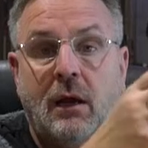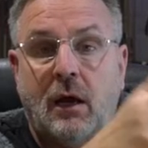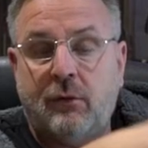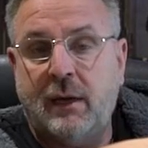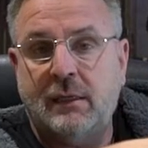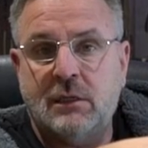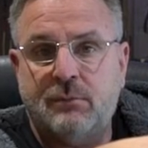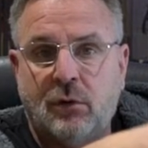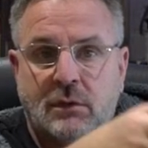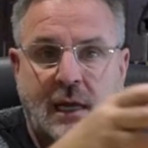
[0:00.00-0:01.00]
I created this
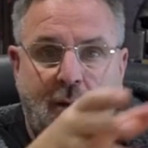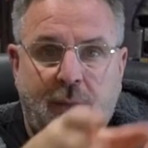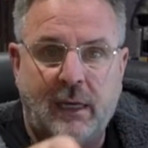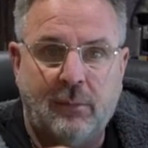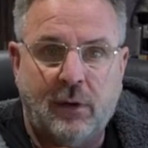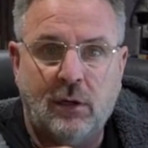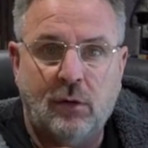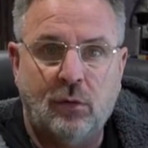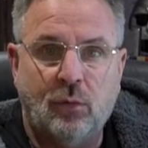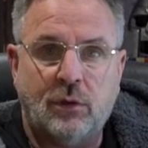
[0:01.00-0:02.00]
book to help anybody
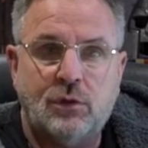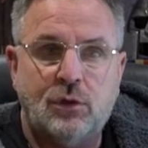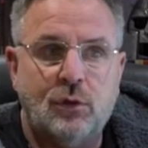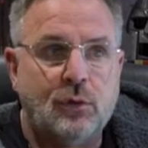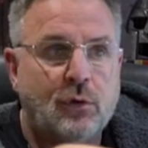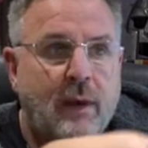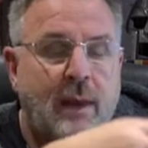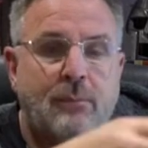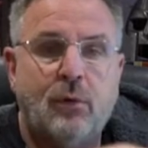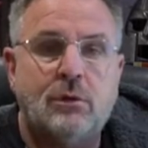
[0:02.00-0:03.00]
who wants to
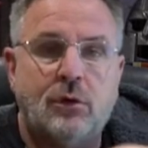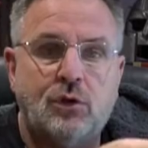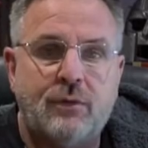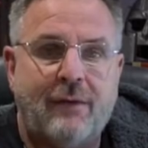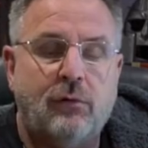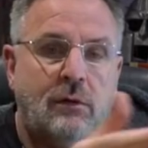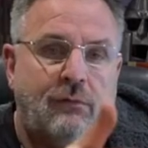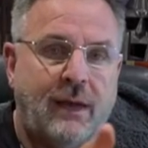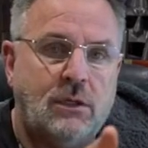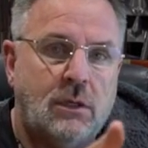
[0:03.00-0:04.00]
create books on travel,
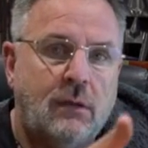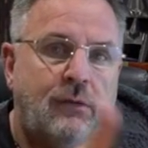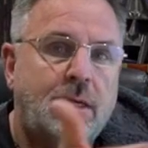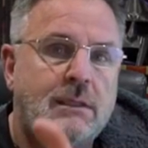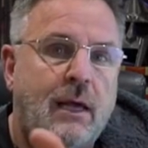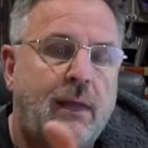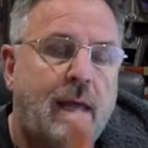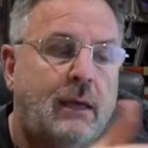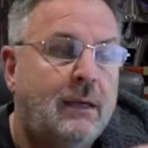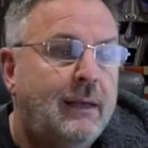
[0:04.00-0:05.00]
adventure, things like that,
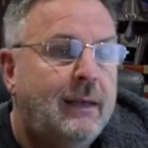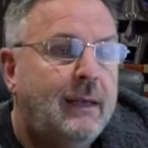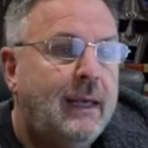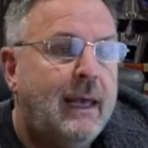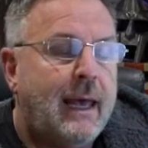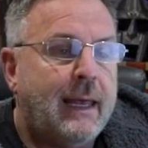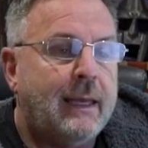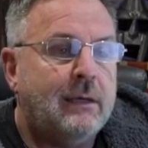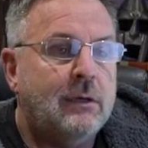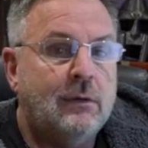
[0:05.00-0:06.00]

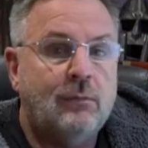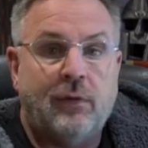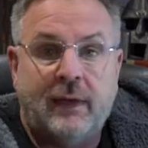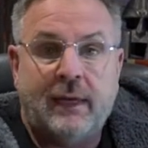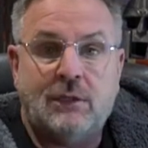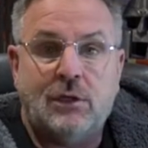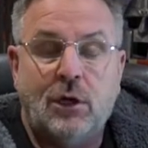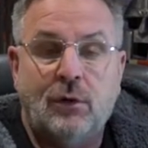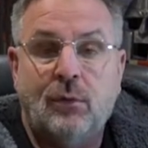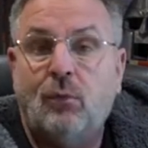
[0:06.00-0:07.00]
and what they need to
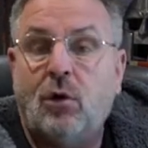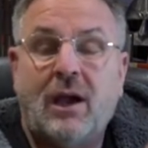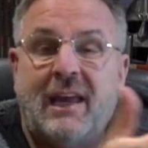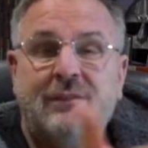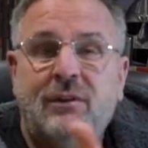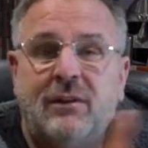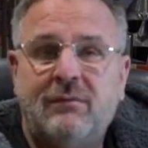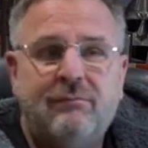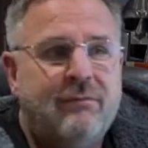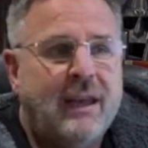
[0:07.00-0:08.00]
do and what kind of an
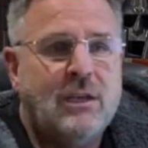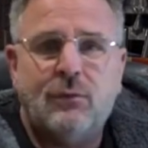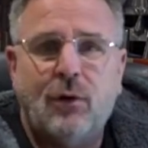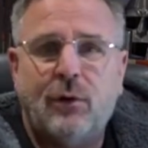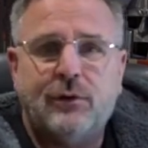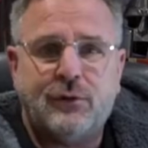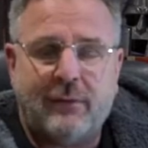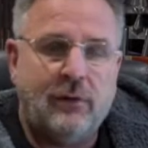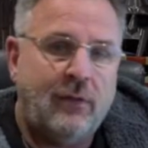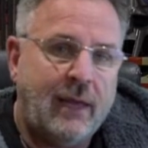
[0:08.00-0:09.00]
adventurer or
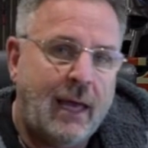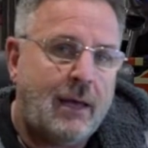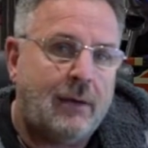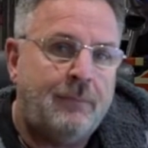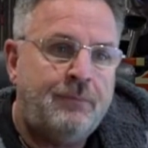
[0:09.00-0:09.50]
traveler they are.